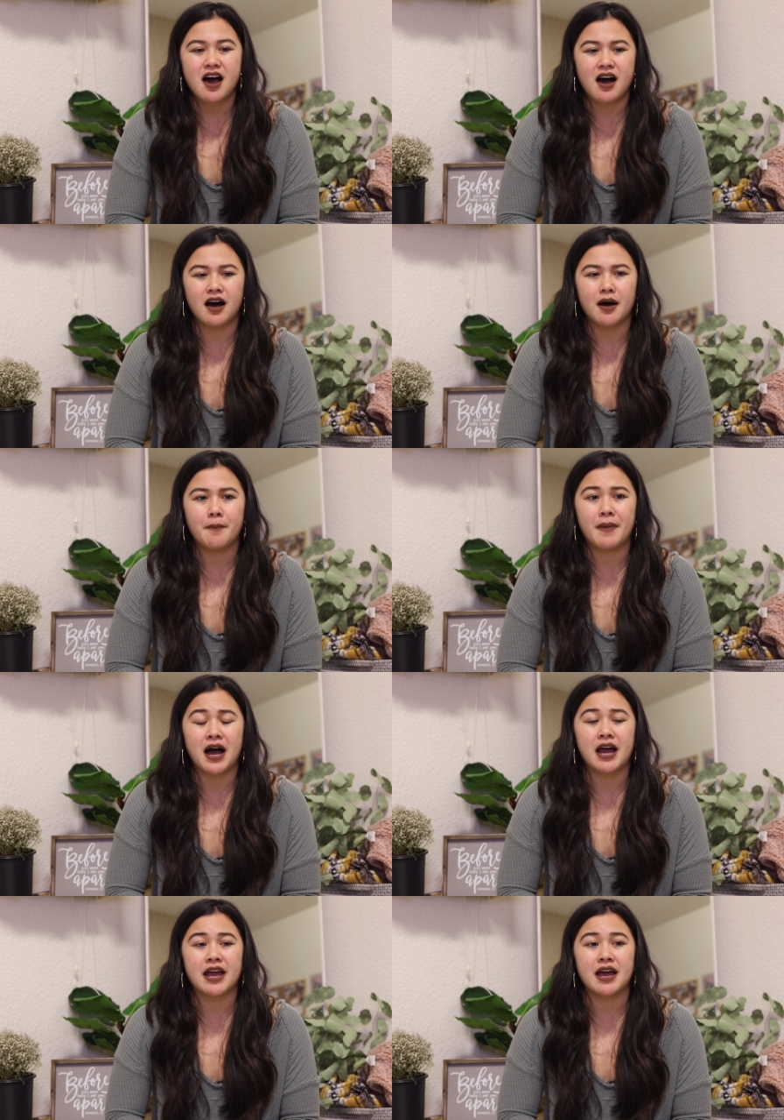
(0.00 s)
Um,
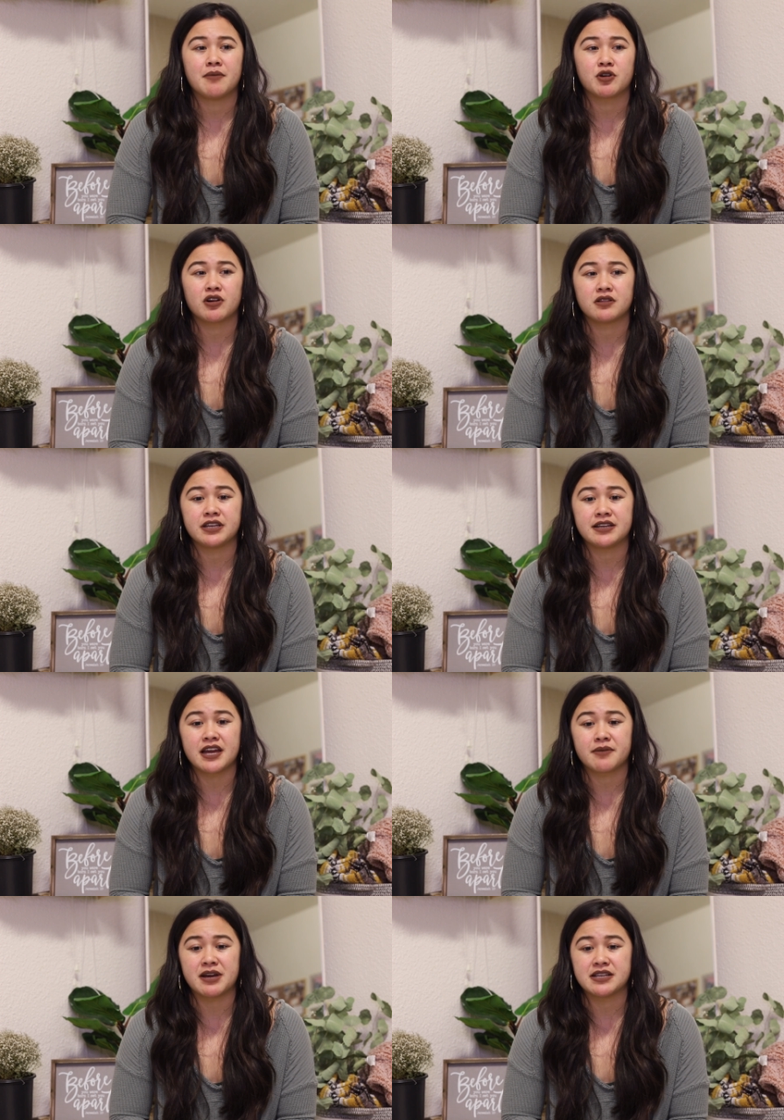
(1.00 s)
I am currently
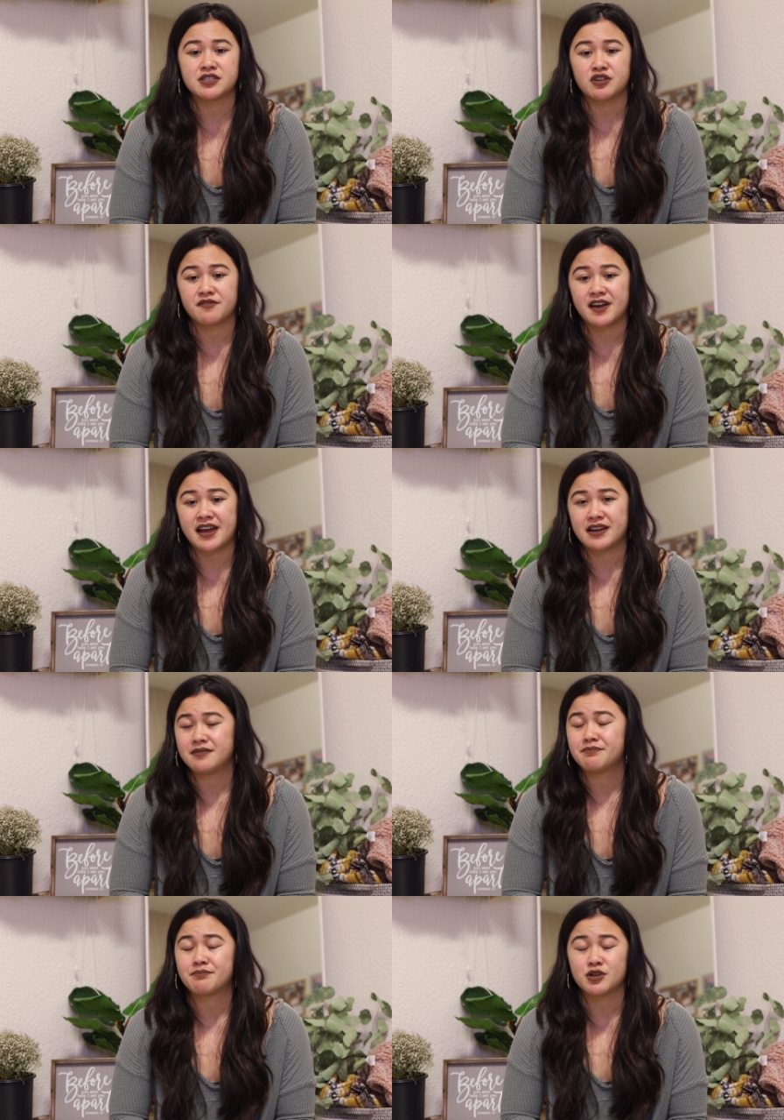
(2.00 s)
getting my certified
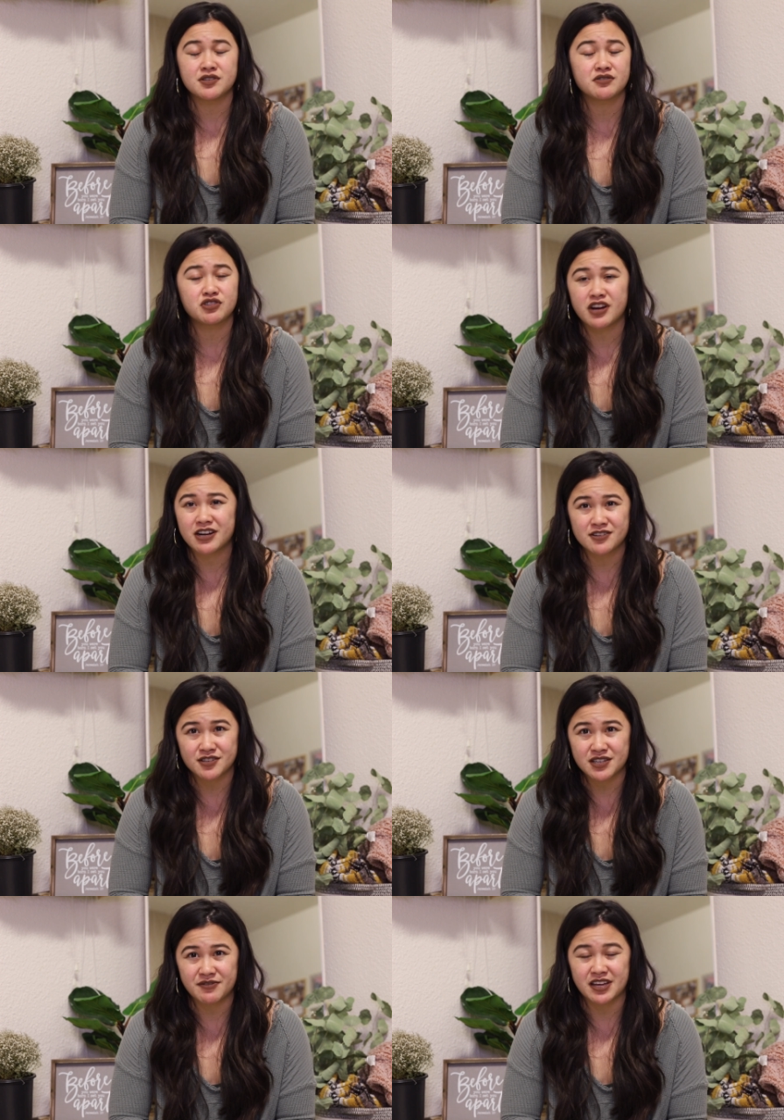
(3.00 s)
personal trainer
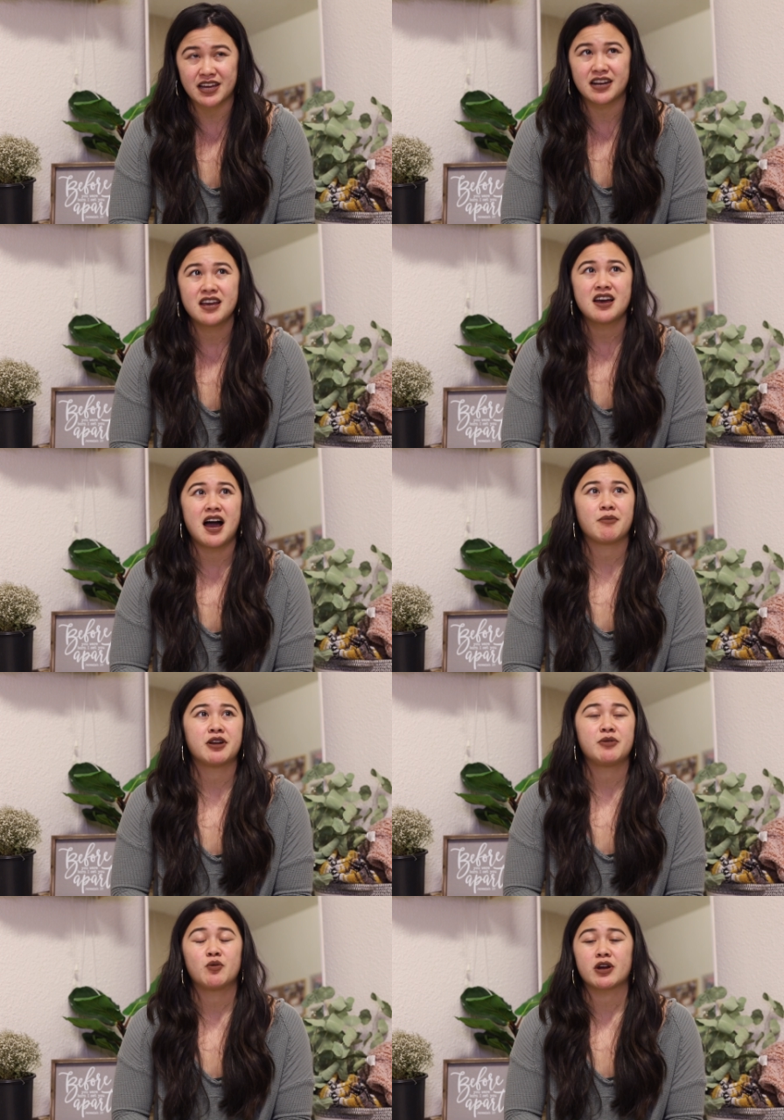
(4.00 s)
certificate. I'm
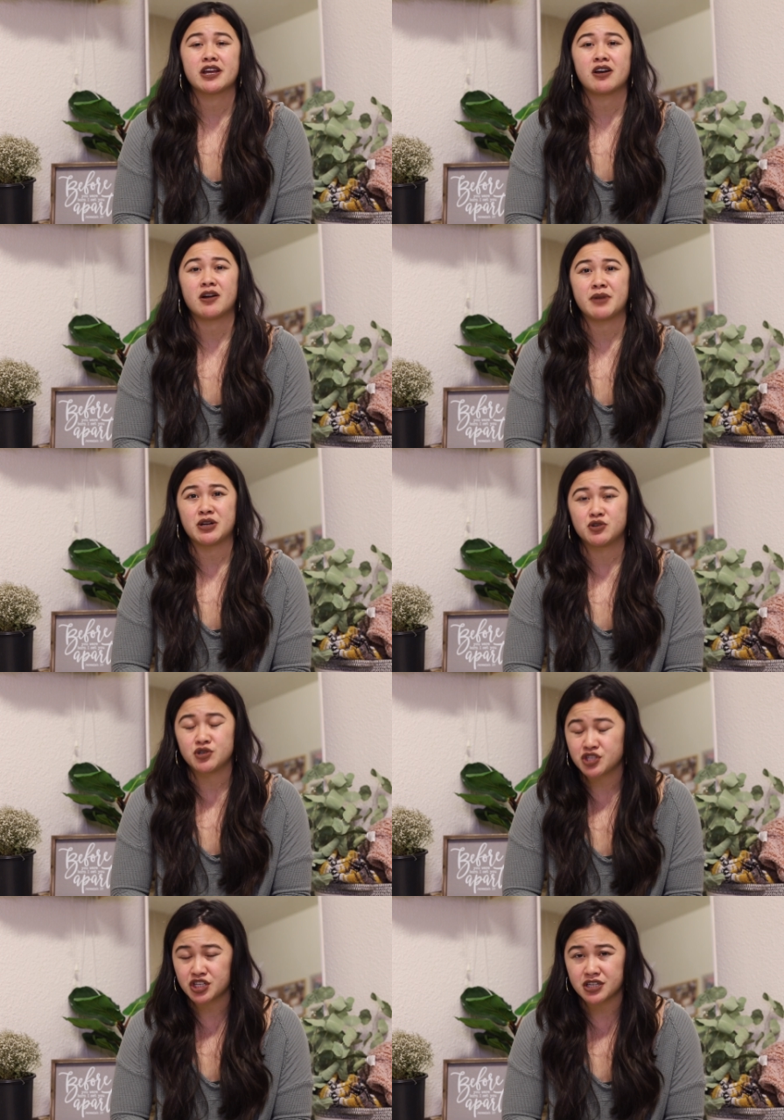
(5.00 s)
gonna be working on my
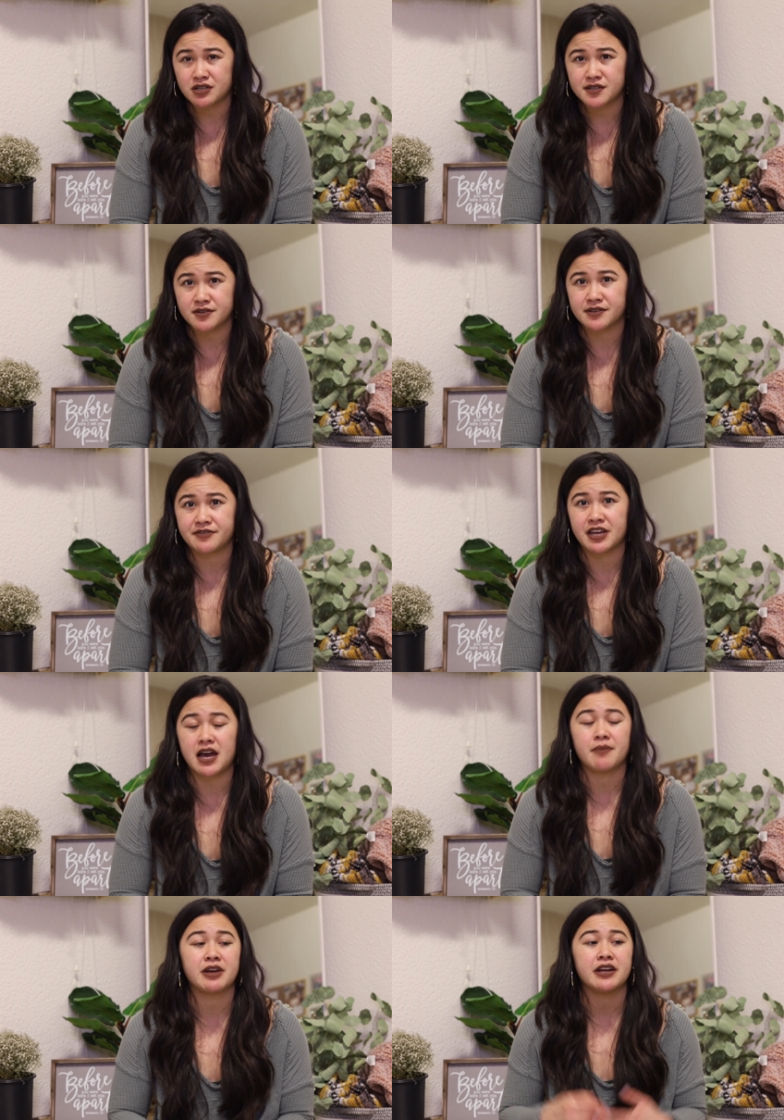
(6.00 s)
nutrition certificate.
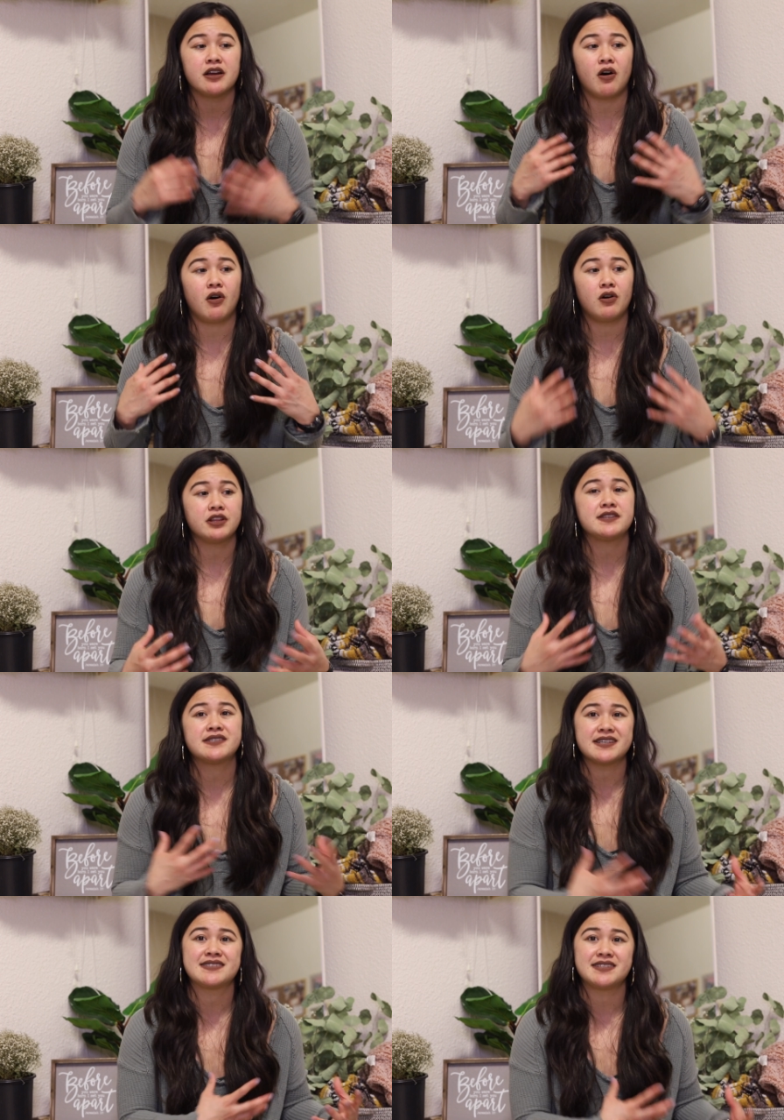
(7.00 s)
I'm getting all these
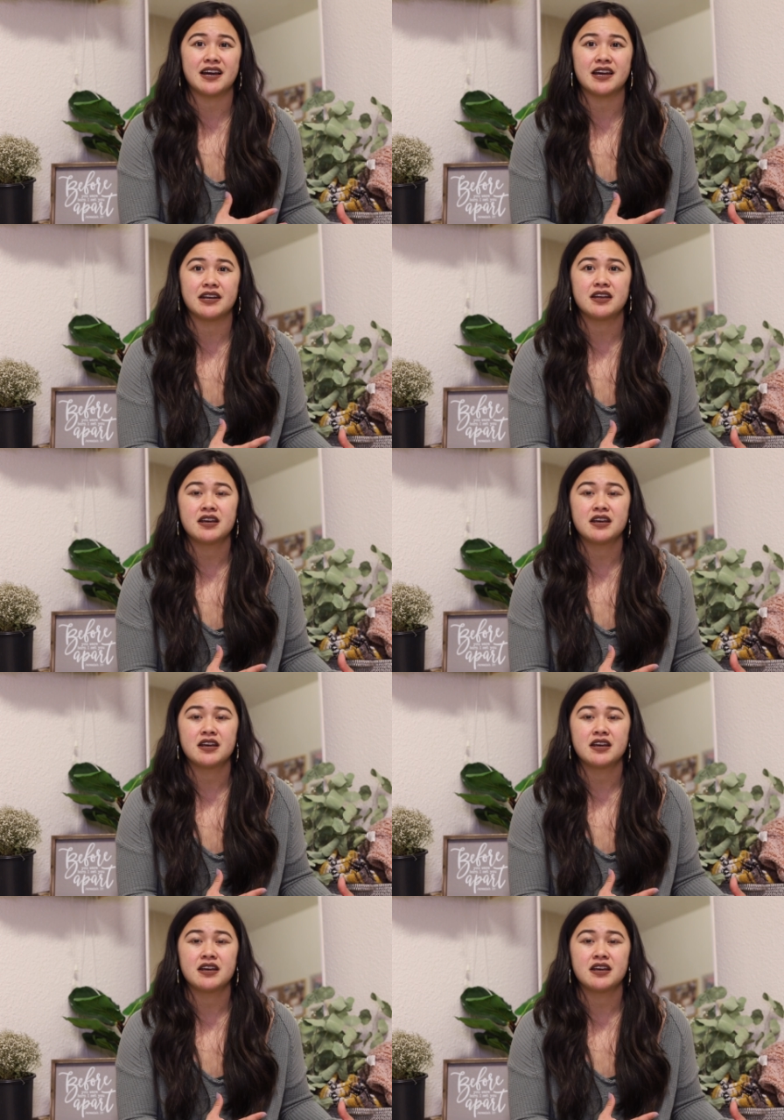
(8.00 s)
things done